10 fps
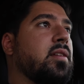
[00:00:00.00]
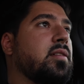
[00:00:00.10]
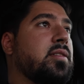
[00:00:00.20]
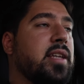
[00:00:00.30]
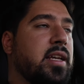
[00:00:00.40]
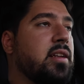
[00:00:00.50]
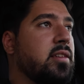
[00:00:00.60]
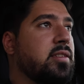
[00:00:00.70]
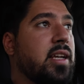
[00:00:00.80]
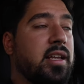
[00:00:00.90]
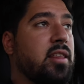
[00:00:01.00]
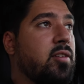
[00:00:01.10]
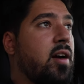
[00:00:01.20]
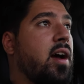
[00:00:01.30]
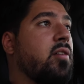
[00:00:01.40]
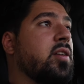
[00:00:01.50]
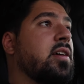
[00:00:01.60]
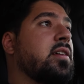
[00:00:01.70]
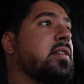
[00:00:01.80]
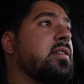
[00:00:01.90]
sticking sticking to the ground,
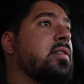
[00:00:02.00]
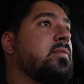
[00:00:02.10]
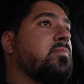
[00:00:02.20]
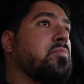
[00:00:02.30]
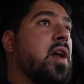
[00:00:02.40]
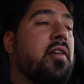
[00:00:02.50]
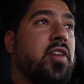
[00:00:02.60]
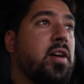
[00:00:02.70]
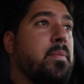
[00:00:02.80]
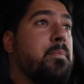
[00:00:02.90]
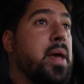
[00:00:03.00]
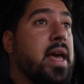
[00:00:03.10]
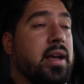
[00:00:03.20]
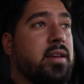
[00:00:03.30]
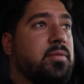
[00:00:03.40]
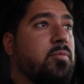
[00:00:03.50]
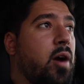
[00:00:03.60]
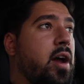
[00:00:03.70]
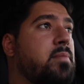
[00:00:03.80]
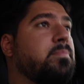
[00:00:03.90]
not very big,
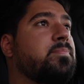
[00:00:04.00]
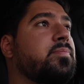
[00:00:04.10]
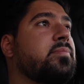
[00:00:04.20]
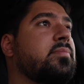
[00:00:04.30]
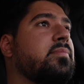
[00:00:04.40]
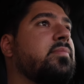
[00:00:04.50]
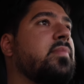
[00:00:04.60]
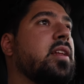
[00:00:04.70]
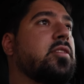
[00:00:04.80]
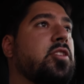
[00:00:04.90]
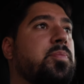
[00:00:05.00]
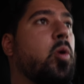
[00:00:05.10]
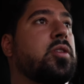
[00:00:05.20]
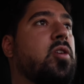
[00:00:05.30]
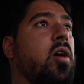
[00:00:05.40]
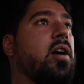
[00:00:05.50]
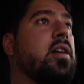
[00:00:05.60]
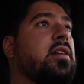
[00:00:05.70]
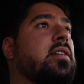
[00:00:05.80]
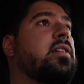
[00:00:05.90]
right? It's a sports car.
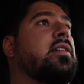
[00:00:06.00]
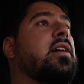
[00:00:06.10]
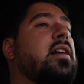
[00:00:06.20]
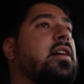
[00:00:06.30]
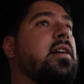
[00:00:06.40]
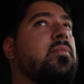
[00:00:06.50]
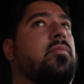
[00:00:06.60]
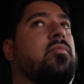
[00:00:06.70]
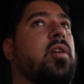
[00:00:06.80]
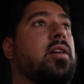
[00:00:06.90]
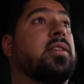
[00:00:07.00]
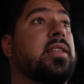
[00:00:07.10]
Um, whereas